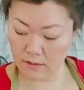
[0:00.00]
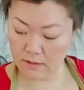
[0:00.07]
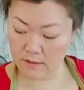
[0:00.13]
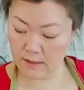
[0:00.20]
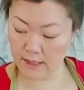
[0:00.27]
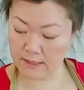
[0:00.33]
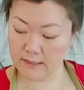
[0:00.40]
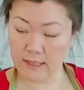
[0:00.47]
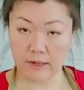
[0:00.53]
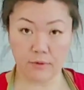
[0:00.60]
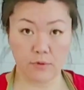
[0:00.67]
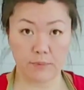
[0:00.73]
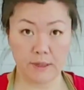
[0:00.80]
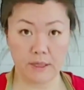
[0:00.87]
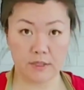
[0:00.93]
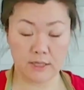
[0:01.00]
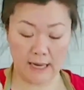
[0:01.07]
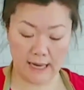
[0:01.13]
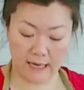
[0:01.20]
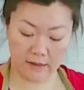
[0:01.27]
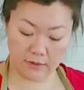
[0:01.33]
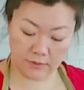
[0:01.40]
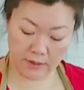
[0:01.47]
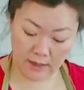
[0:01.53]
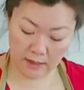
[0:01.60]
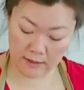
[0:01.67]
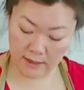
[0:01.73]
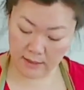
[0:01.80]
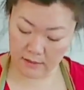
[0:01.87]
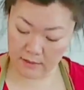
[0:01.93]
The next thing will be to add the green
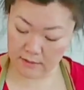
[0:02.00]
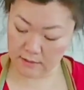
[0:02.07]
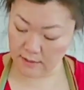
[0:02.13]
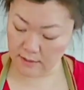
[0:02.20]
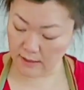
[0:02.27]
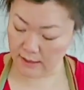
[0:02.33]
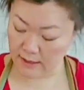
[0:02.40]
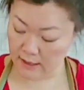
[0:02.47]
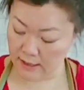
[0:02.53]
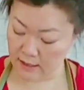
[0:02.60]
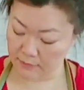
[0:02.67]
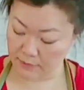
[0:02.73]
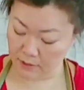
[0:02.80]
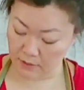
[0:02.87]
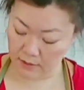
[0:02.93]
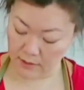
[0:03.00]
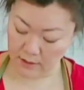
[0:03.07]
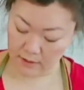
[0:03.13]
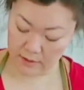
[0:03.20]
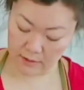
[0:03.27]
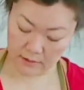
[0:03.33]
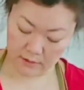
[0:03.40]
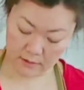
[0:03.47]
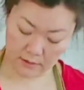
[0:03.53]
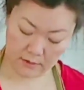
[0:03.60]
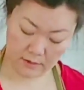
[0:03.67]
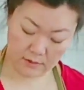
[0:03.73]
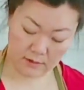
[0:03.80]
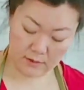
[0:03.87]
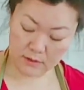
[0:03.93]
onion that I cut up earlier.
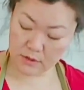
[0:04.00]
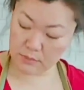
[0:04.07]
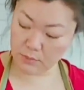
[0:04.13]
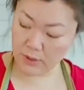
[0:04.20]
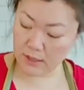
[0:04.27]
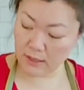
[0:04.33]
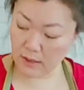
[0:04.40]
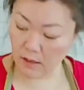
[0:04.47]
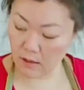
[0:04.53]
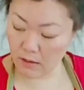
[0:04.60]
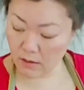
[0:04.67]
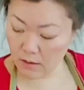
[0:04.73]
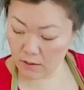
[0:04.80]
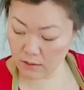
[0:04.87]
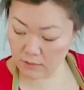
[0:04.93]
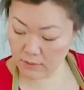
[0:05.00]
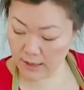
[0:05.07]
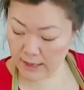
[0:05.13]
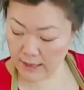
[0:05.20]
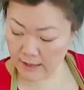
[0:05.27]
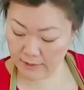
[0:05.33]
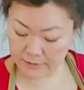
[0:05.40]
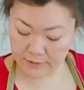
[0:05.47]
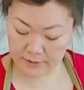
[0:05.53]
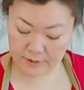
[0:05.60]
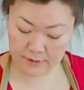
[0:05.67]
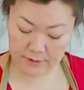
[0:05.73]
Spread it all around.